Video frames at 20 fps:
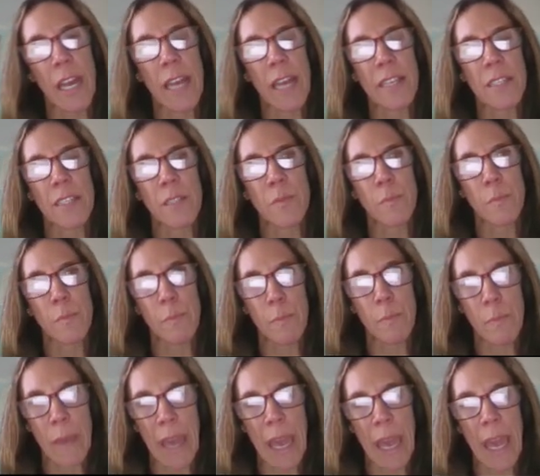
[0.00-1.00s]
as
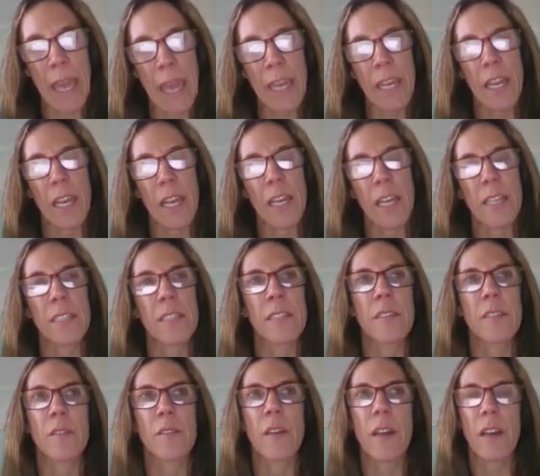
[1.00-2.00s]
bad
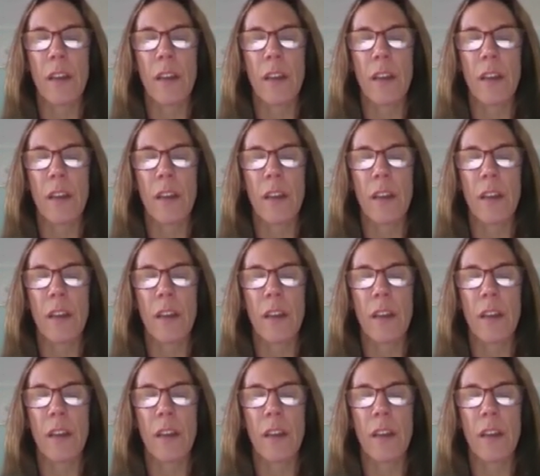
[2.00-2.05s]
as